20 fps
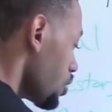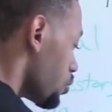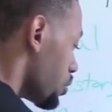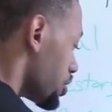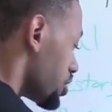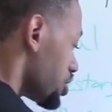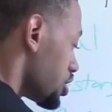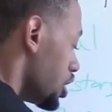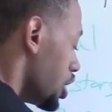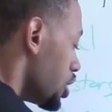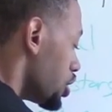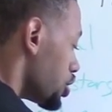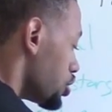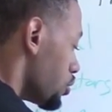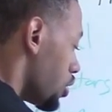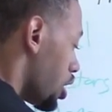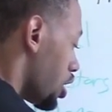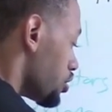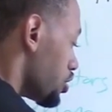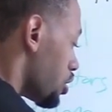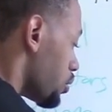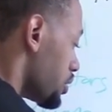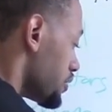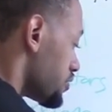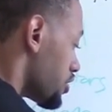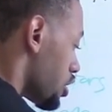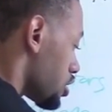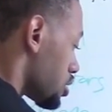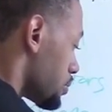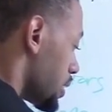which you all know
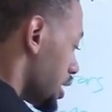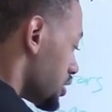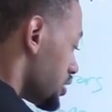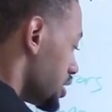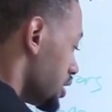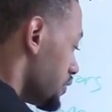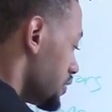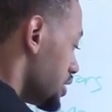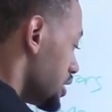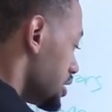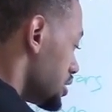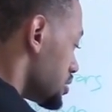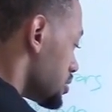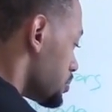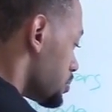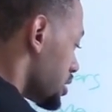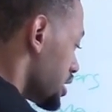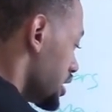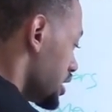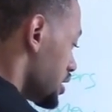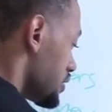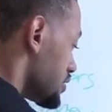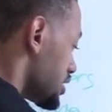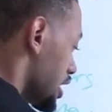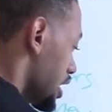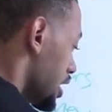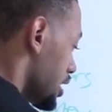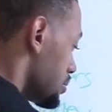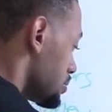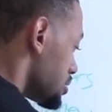we've talked about dividends plenty of
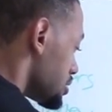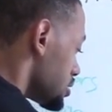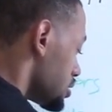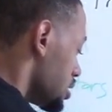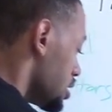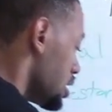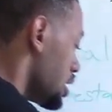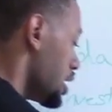times.